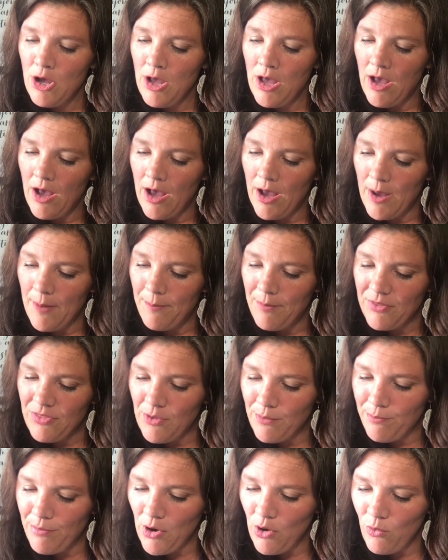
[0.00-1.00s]
but the
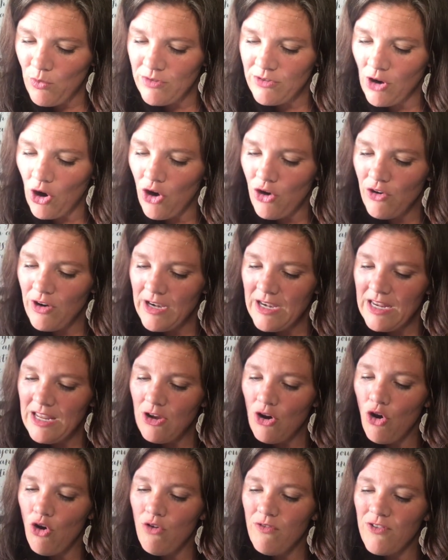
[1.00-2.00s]
boat was already
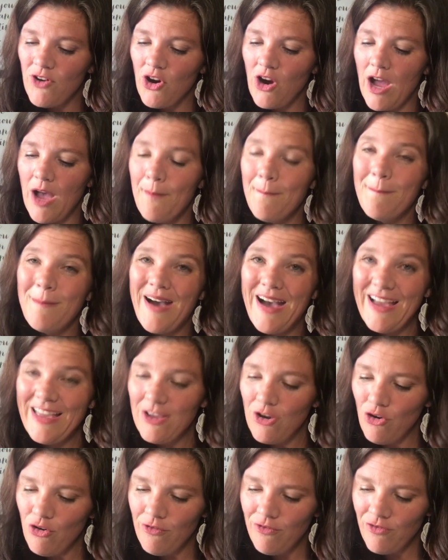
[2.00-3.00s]
over a
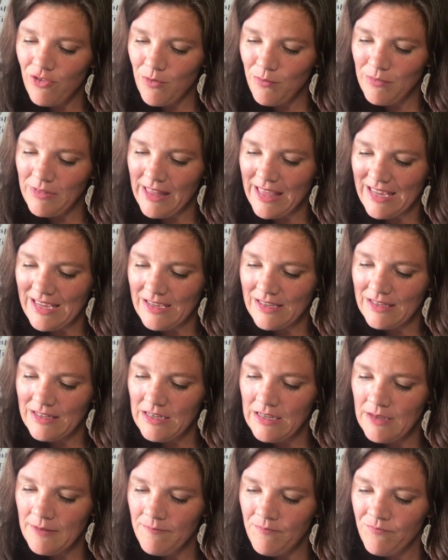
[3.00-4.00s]
mile from land,
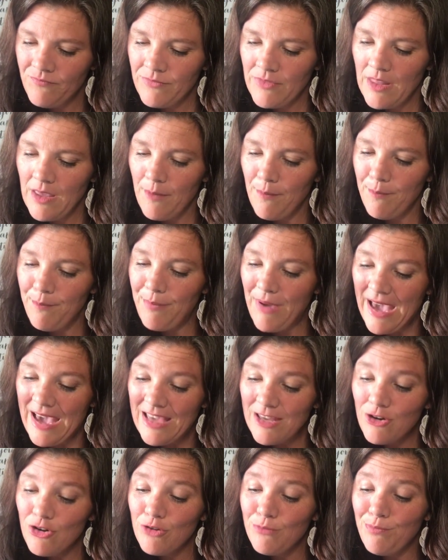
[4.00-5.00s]

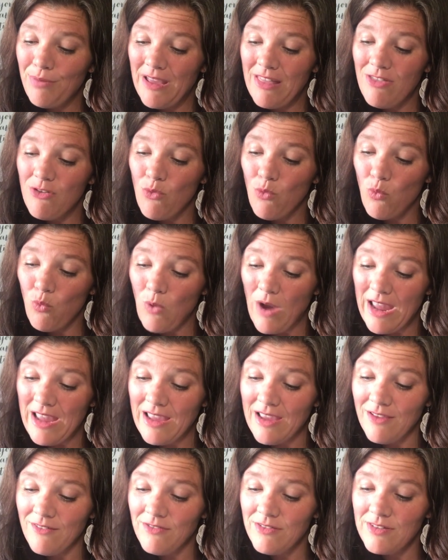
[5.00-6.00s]
battered by the
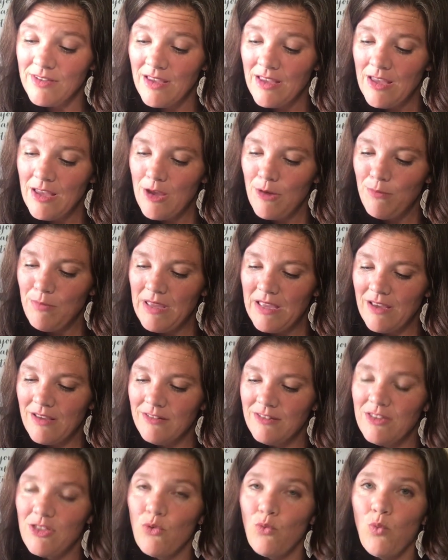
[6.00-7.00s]
waves
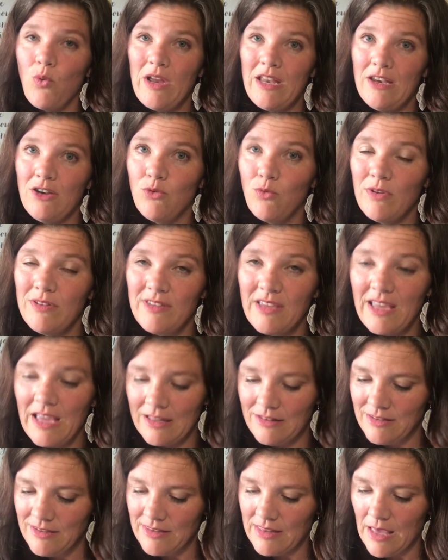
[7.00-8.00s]
because the wind was
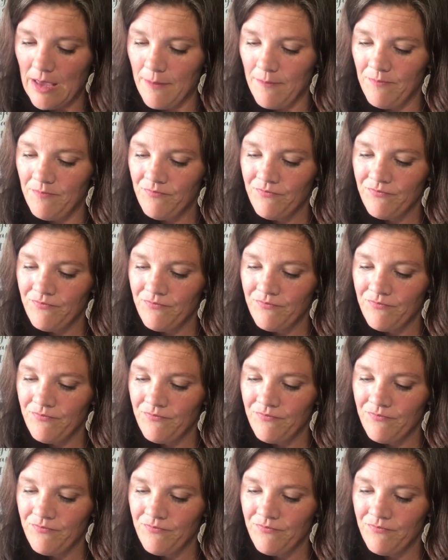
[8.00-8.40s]
against them.